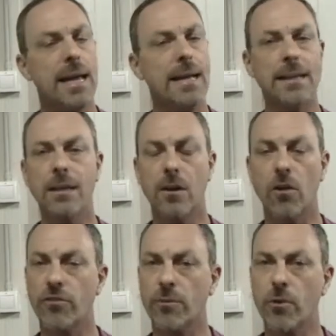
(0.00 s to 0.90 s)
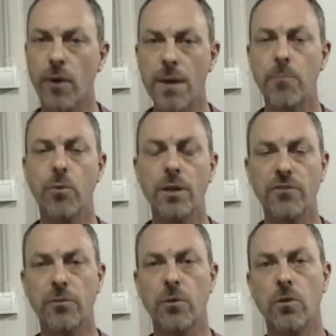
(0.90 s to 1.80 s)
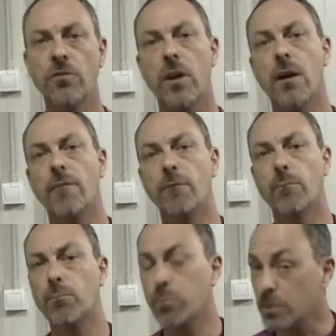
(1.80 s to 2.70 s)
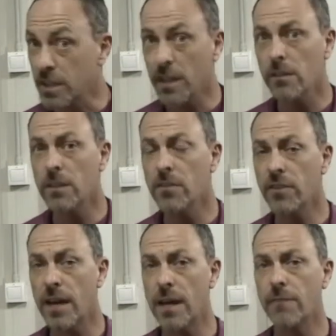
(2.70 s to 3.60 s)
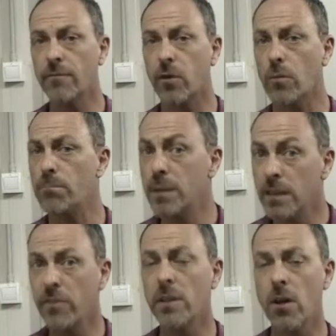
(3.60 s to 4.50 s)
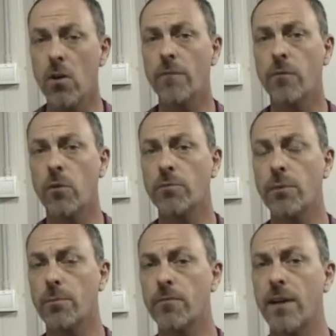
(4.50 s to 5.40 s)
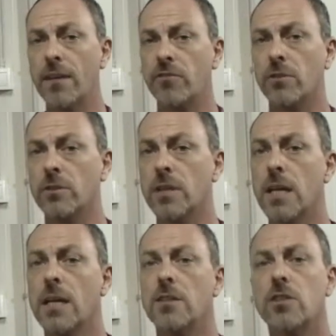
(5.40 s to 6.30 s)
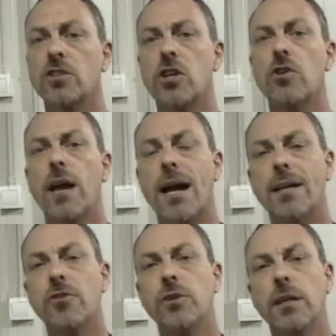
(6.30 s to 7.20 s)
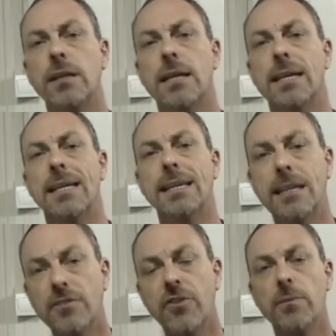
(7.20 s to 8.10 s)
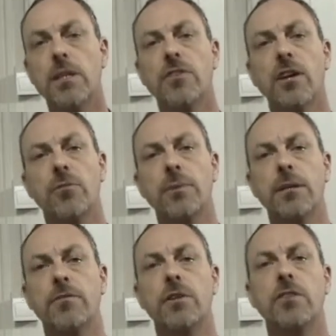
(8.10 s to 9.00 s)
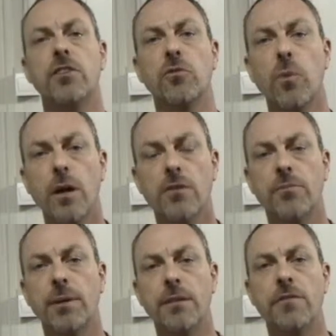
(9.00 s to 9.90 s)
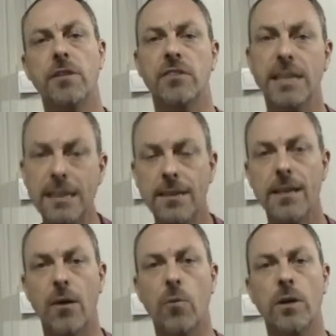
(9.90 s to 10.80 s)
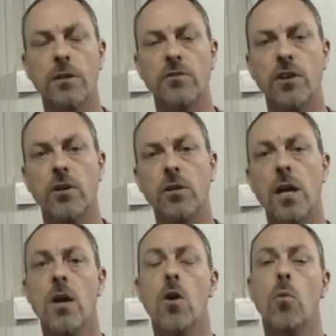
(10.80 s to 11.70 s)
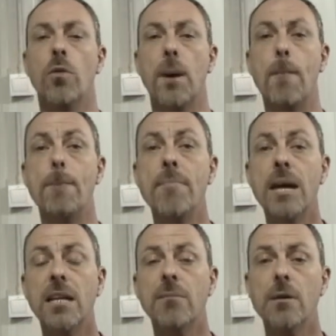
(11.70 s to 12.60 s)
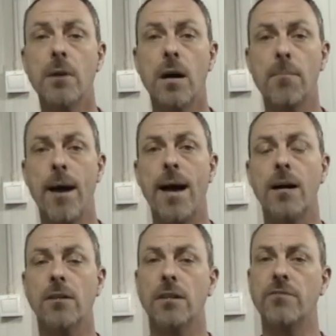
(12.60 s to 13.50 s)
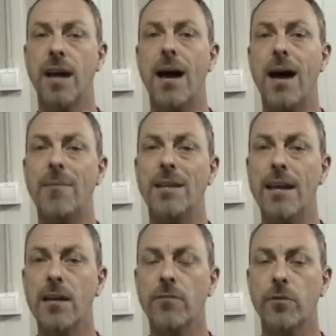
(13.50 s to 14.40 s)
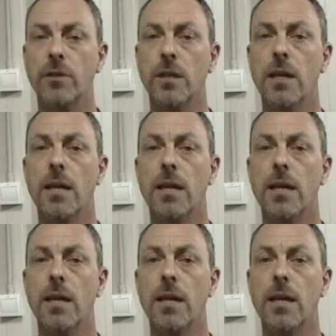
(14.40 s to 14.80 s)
and in it are some great principles particularly designed for busy law enforcement professionals to show you how you can get some of these health benefits, these wellness benefits, get into that wellness zone with a minimum amount of time and effort